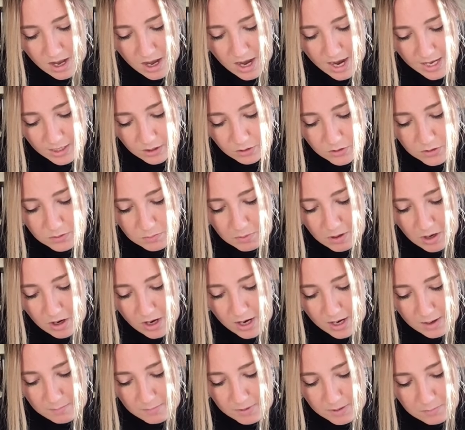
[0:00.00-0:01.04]
I looked
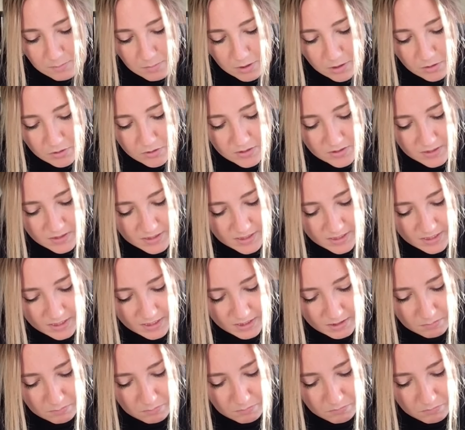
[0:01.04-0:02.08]
behind me but couldn't see
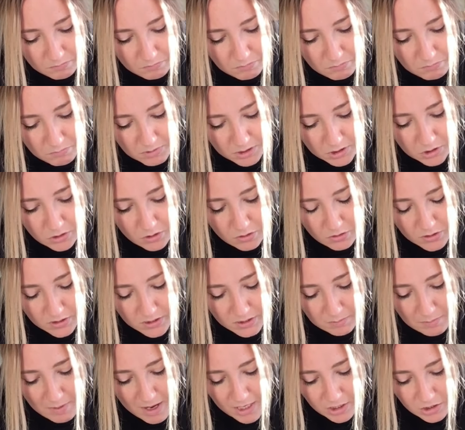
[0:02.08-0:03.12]
him. My shoulder
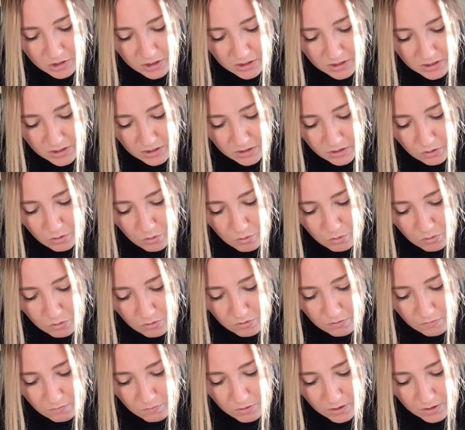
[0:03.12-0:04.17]
smashed into the corner
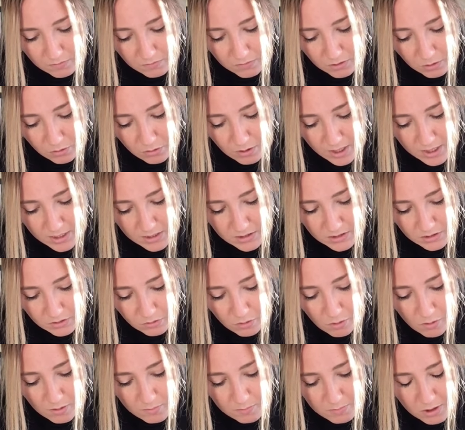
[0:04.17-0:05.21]
of one of the crates,
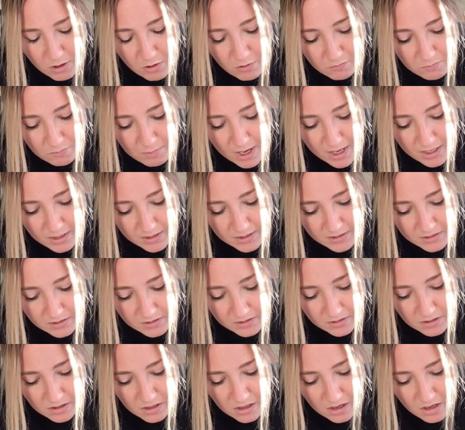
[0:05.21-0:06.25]
throwing me off
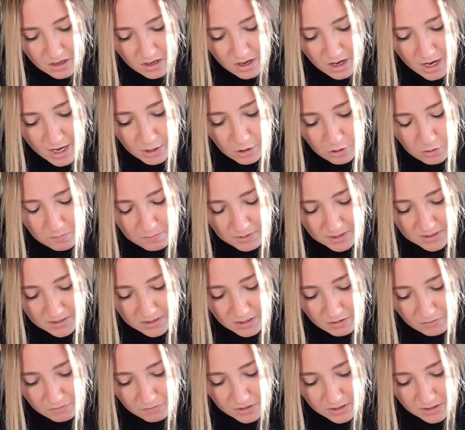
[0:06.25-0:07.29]
balance. I caught
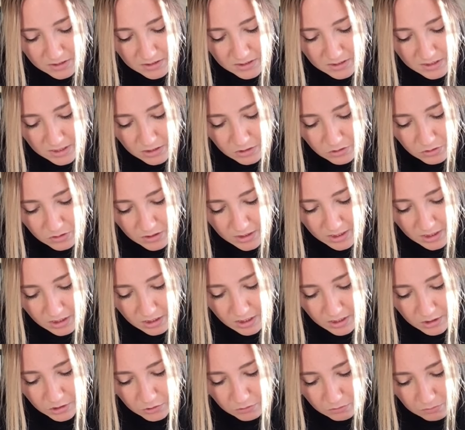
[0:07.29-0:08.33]
myself and instinctually
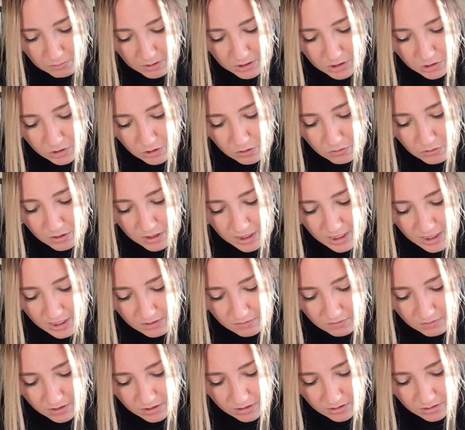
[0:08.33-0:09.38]
clutched for my shoulder,
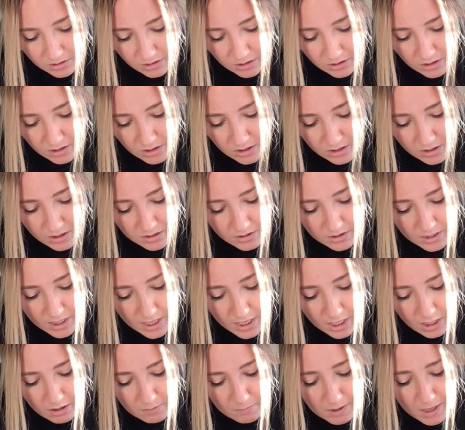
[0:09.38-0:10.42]
heaving. The
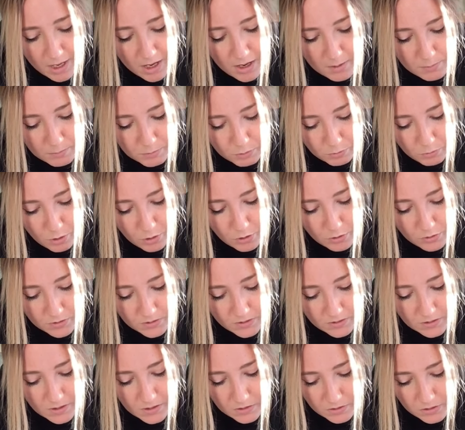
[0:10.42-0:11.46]
hair on my arms rose
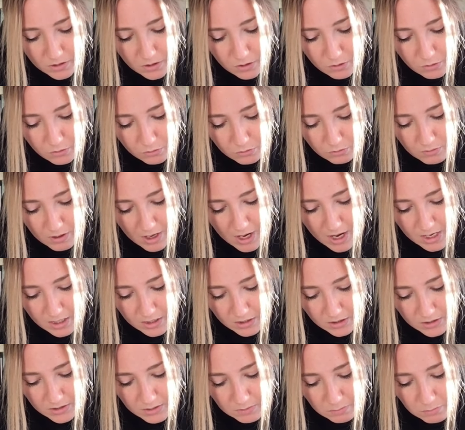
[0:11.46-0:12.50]
as I circled around
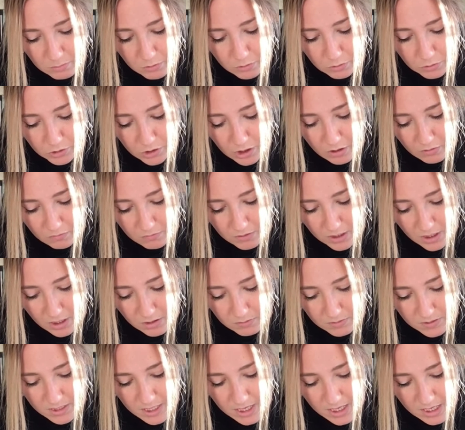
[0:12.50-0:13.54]
in the small shelving I
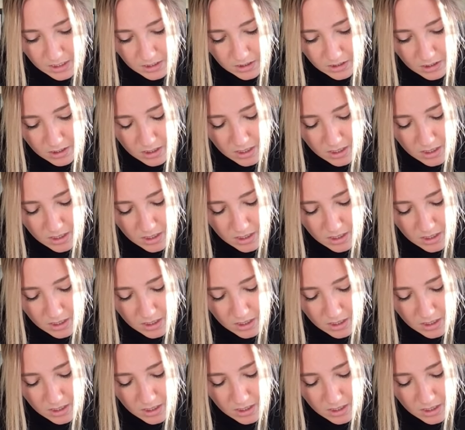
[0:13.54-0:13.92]
was at.